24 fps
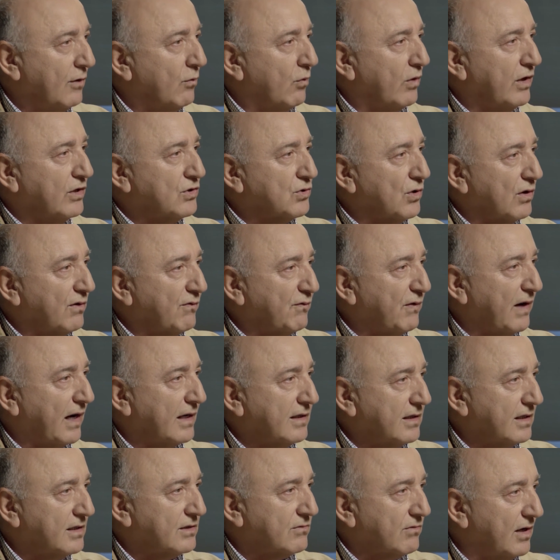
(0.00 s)
We should
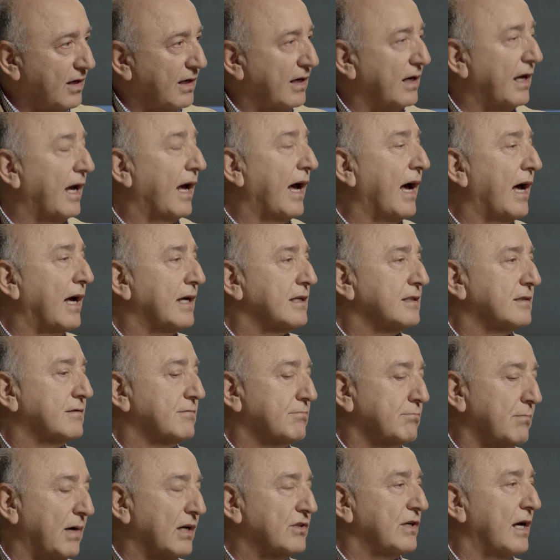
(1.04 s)
fight Israel as
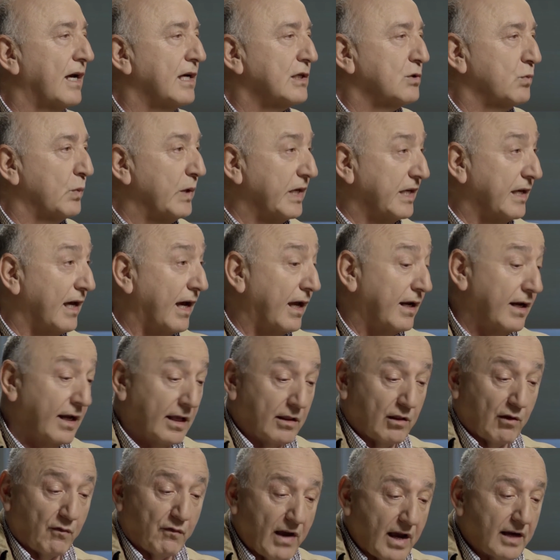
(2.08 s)
much as we can.
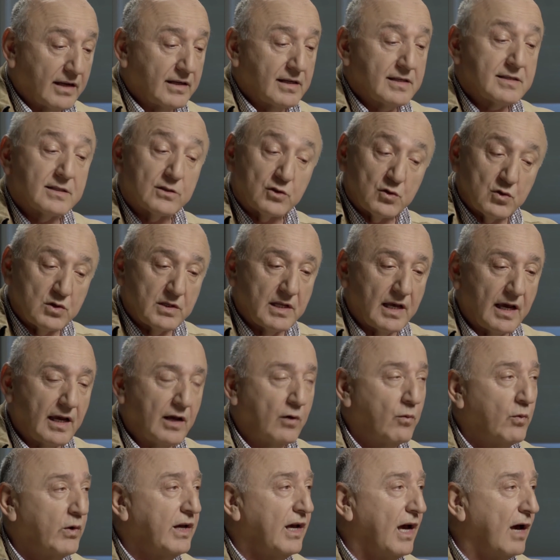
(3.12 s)
And the fact is,
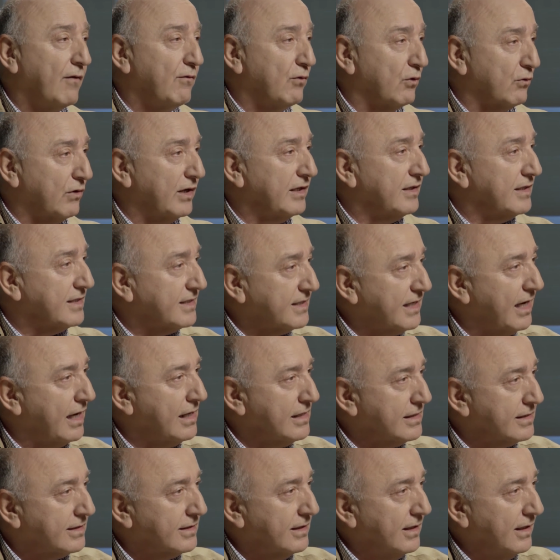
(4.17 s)
today we have already
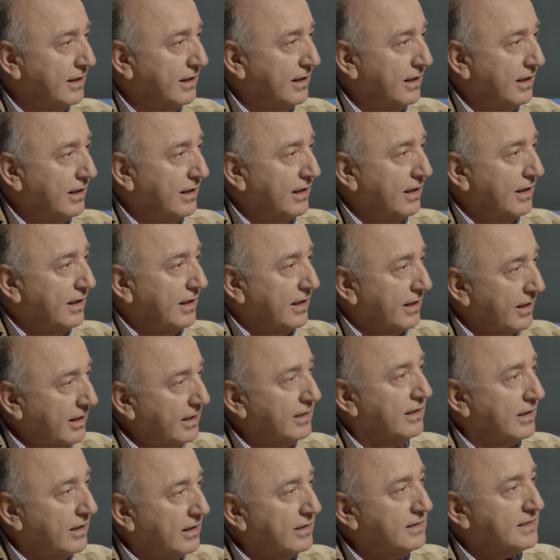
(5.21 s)
cells
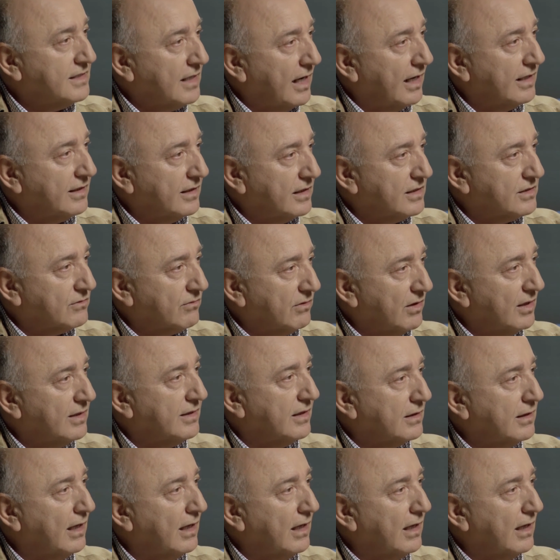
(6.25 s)
inside Israel that